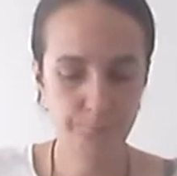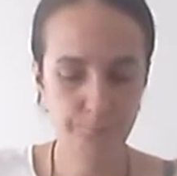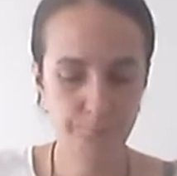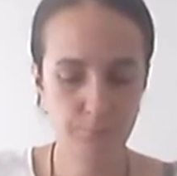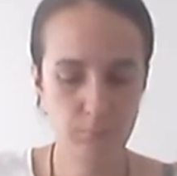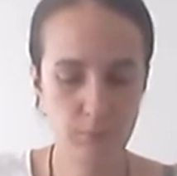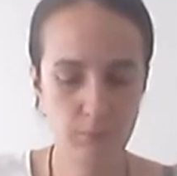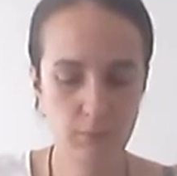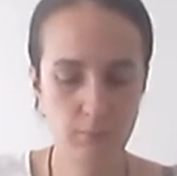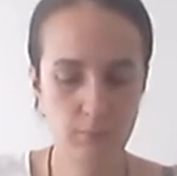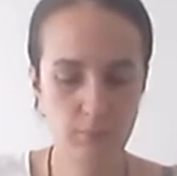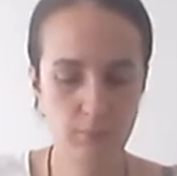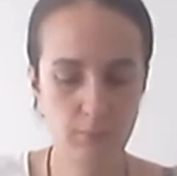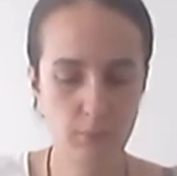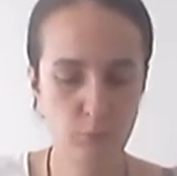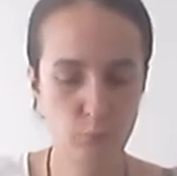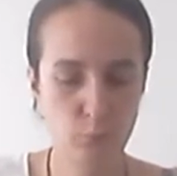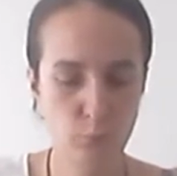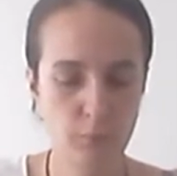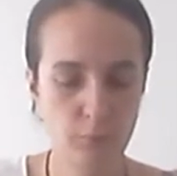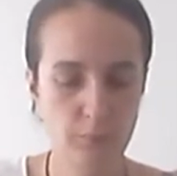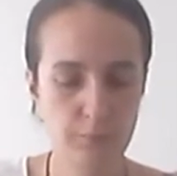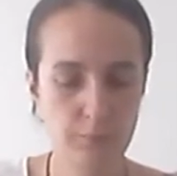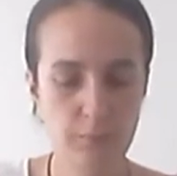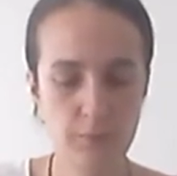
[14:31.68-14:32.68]
means that
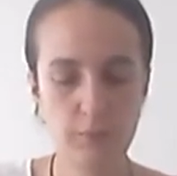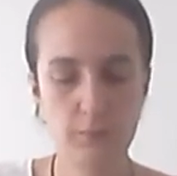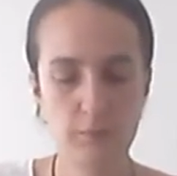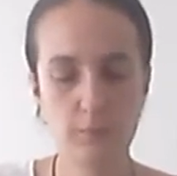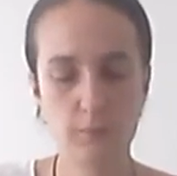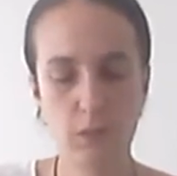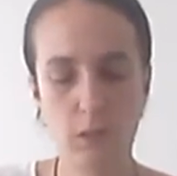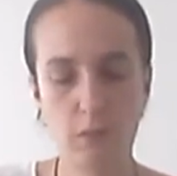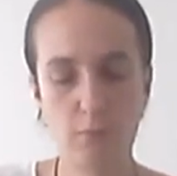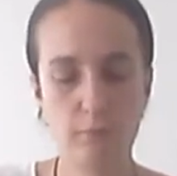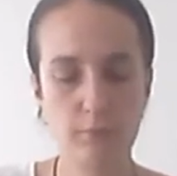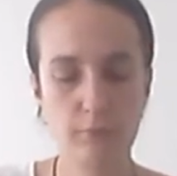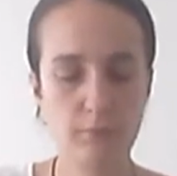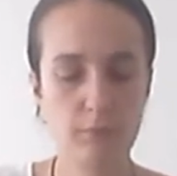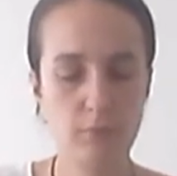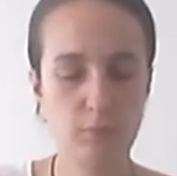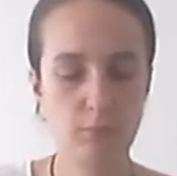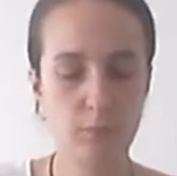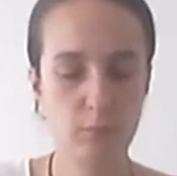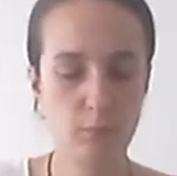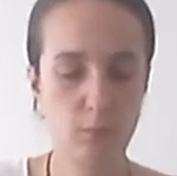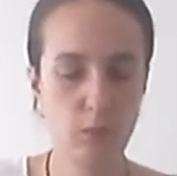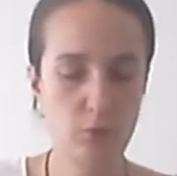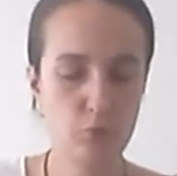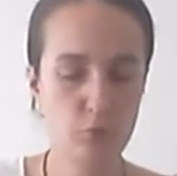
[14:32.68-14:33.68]
once they discover their
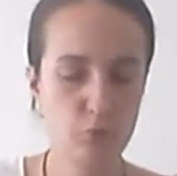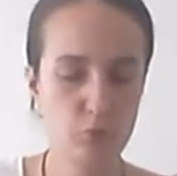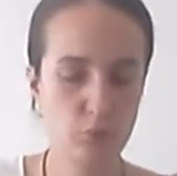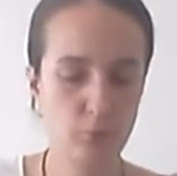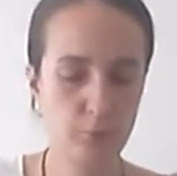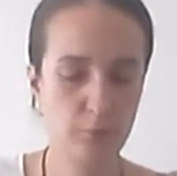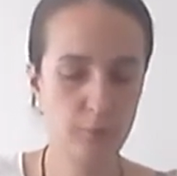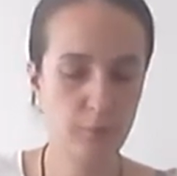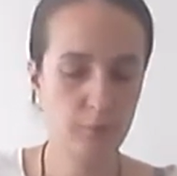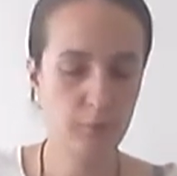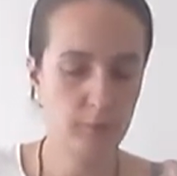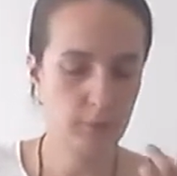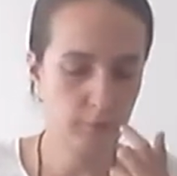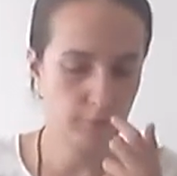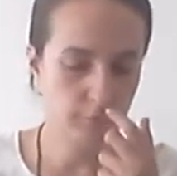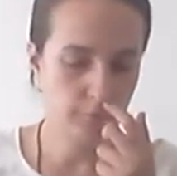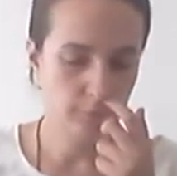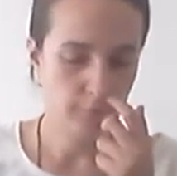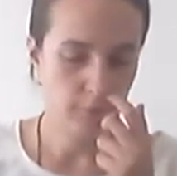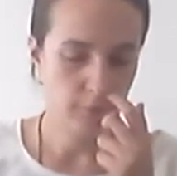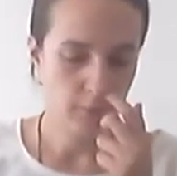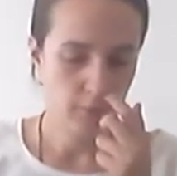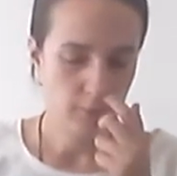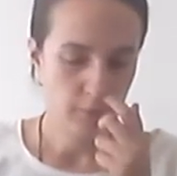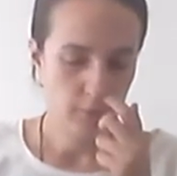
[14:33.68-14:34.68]
irrational belief,
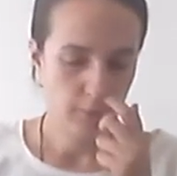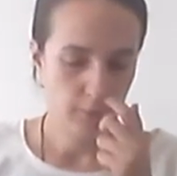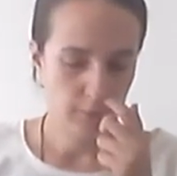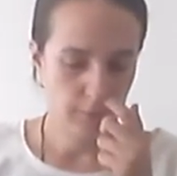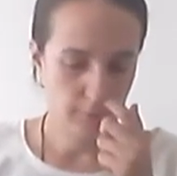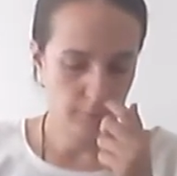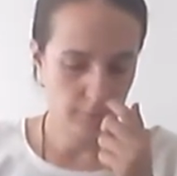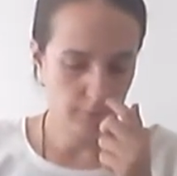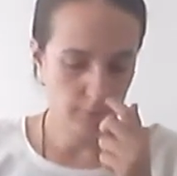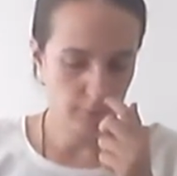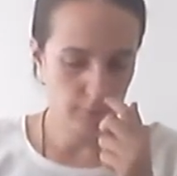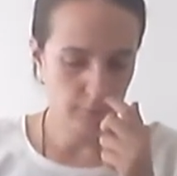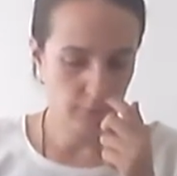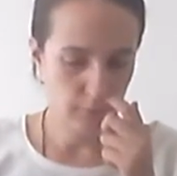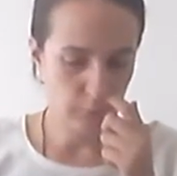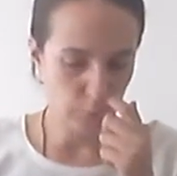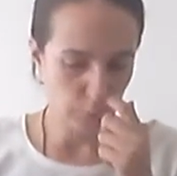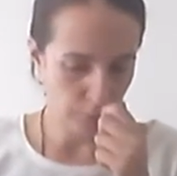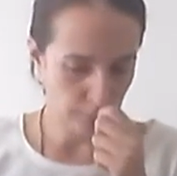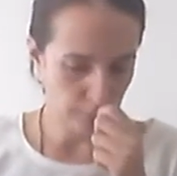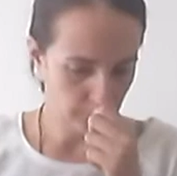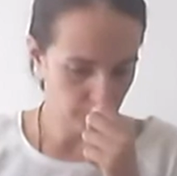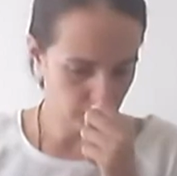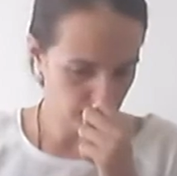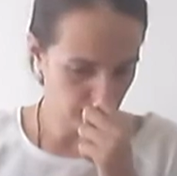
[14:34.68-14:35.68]
it's easy to
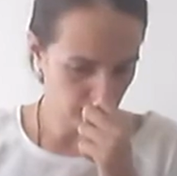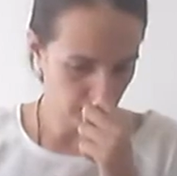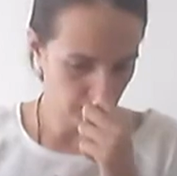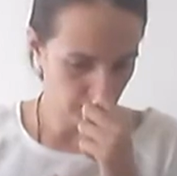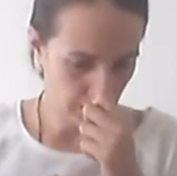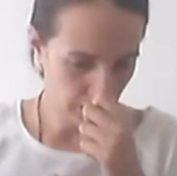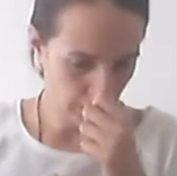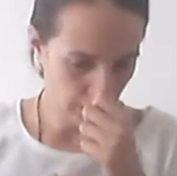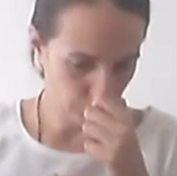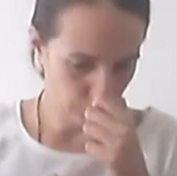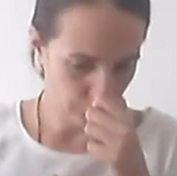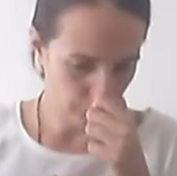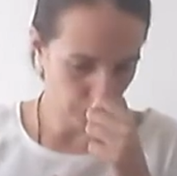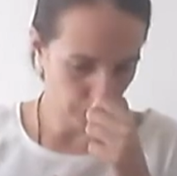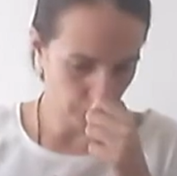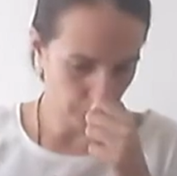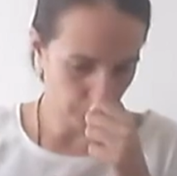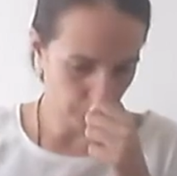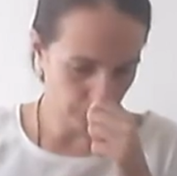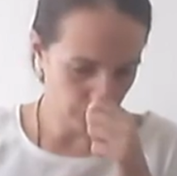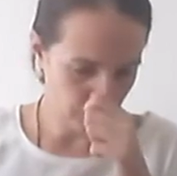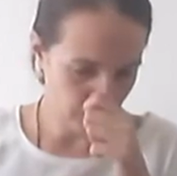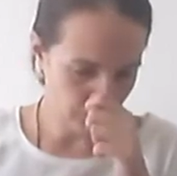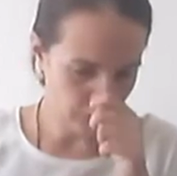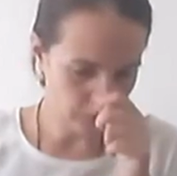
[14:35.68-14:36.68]
understand how they
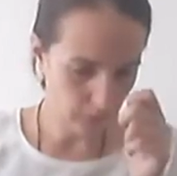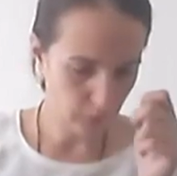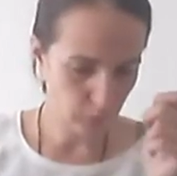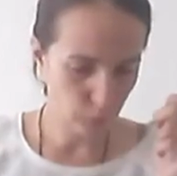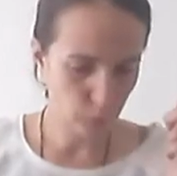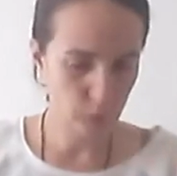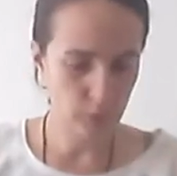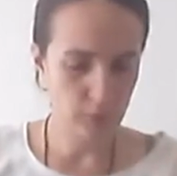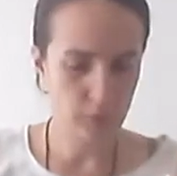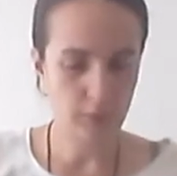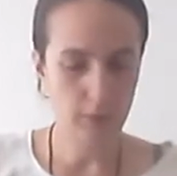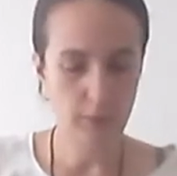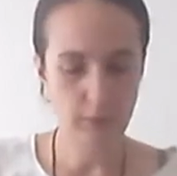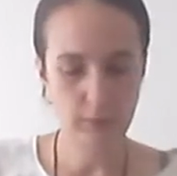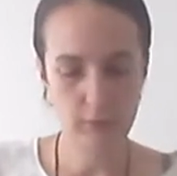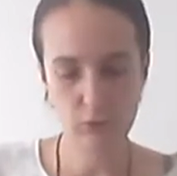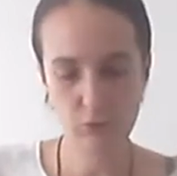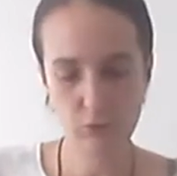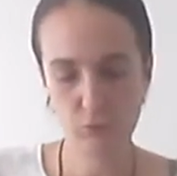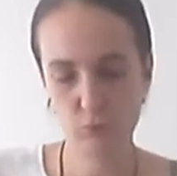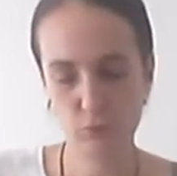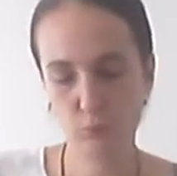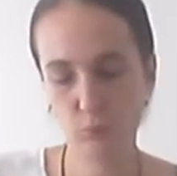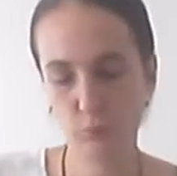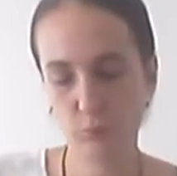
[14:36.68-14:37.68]
are connected with the
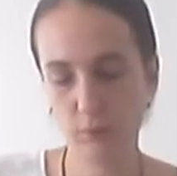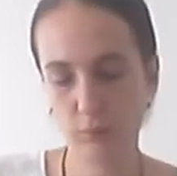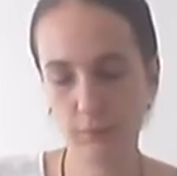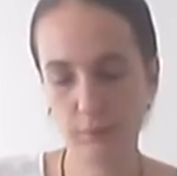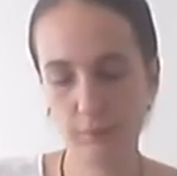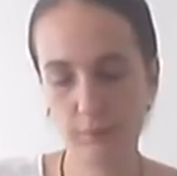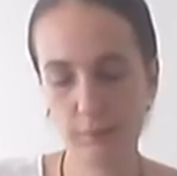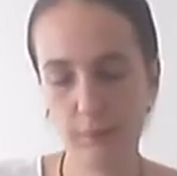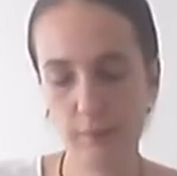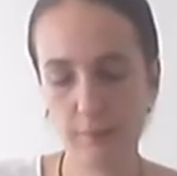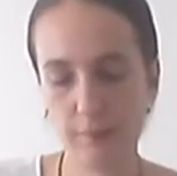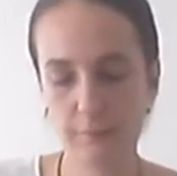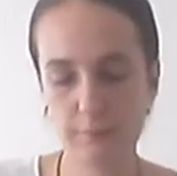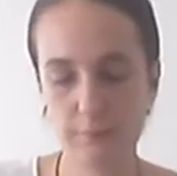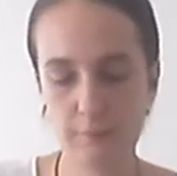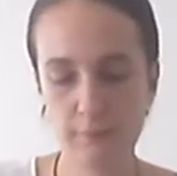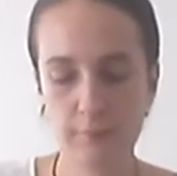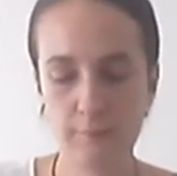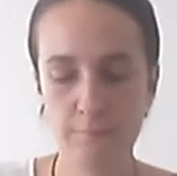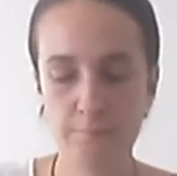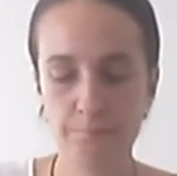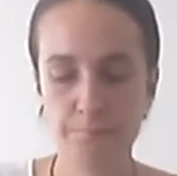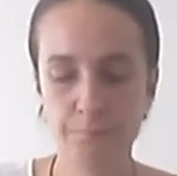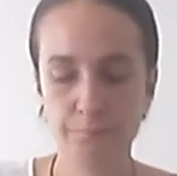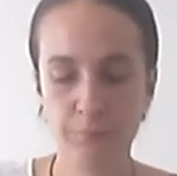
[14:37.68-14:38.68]
attitude one has,
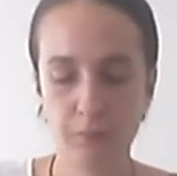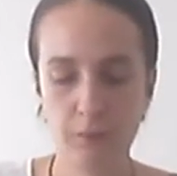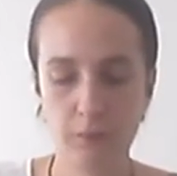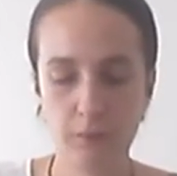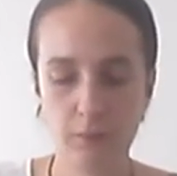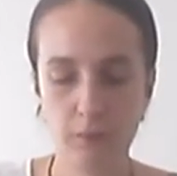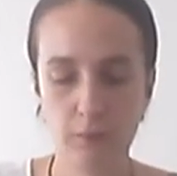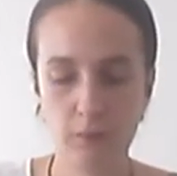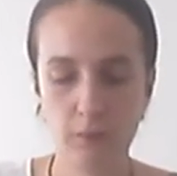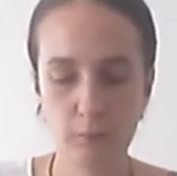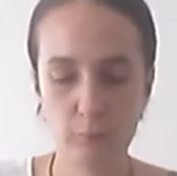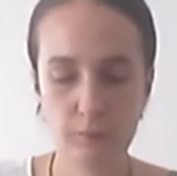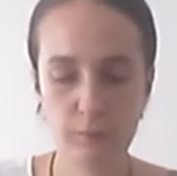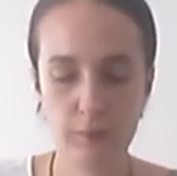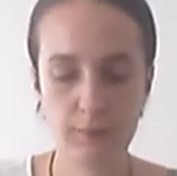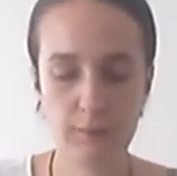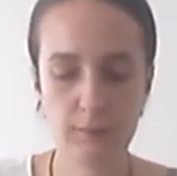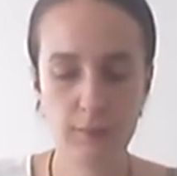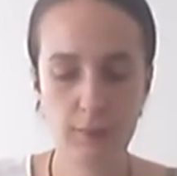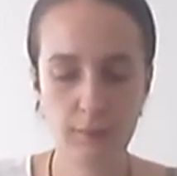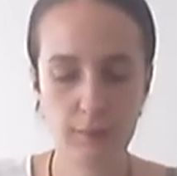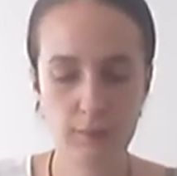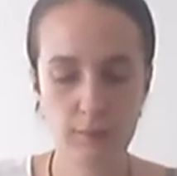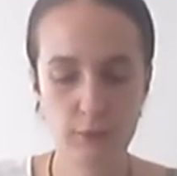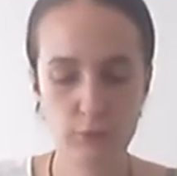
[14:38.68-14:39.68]
and how that
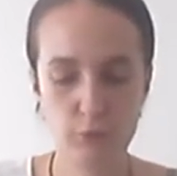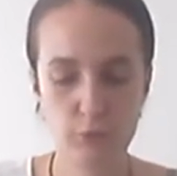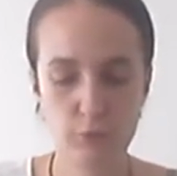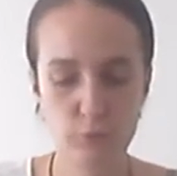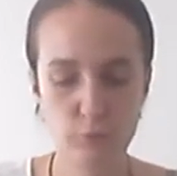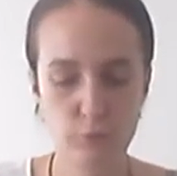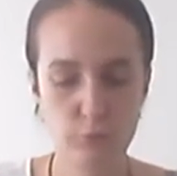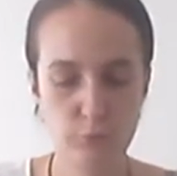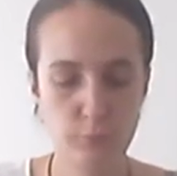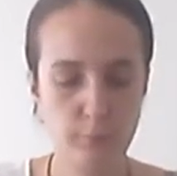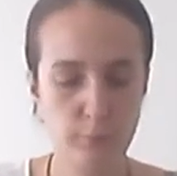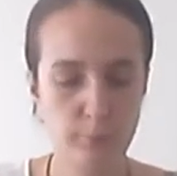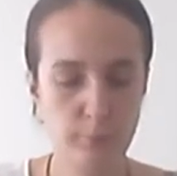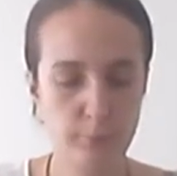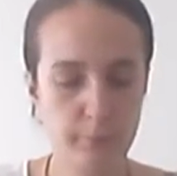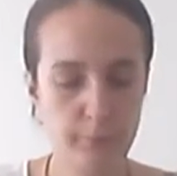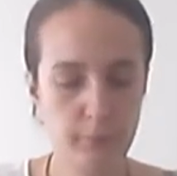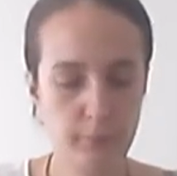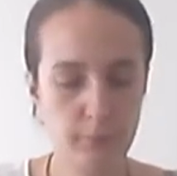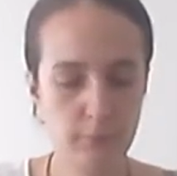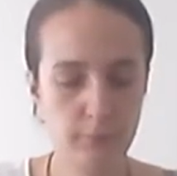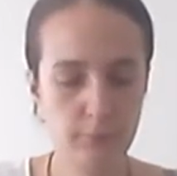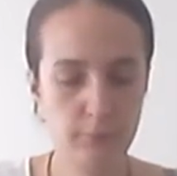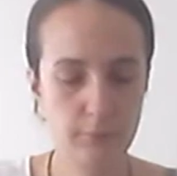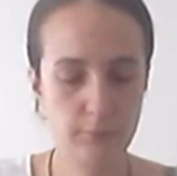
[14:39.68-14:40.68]
attitude
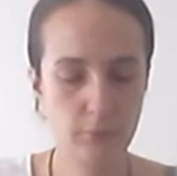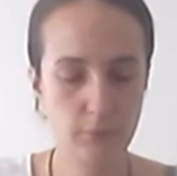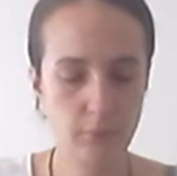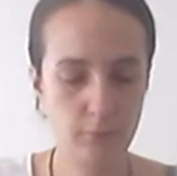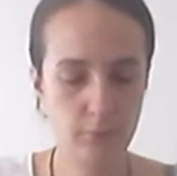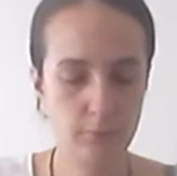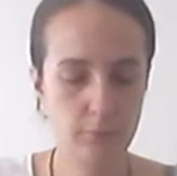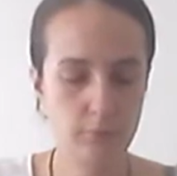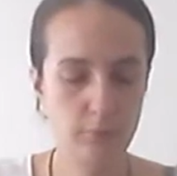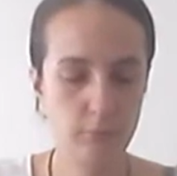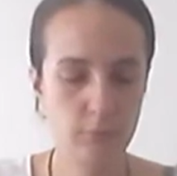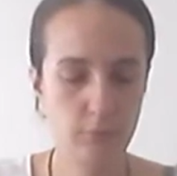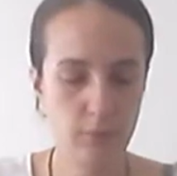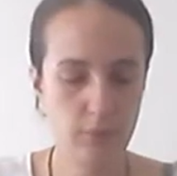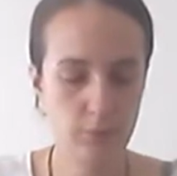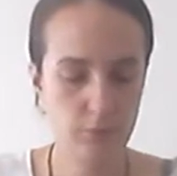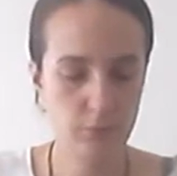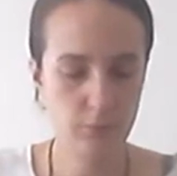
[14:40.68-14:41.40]
built on